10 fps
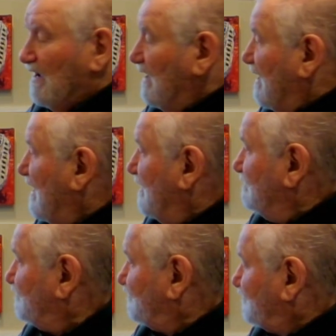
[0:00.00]
I
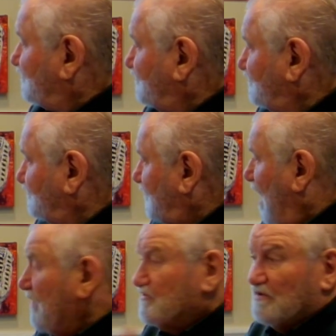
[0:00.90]

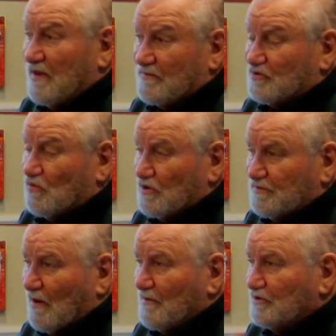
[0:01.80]
was the name Schwartz,
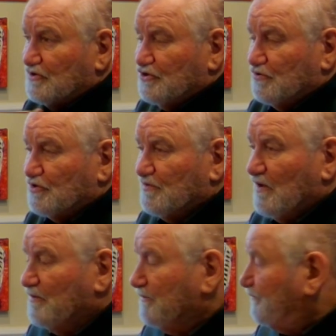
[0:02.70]
probably Jewish
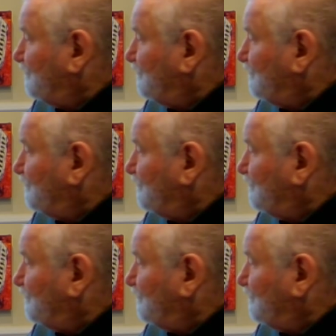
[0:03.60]
people.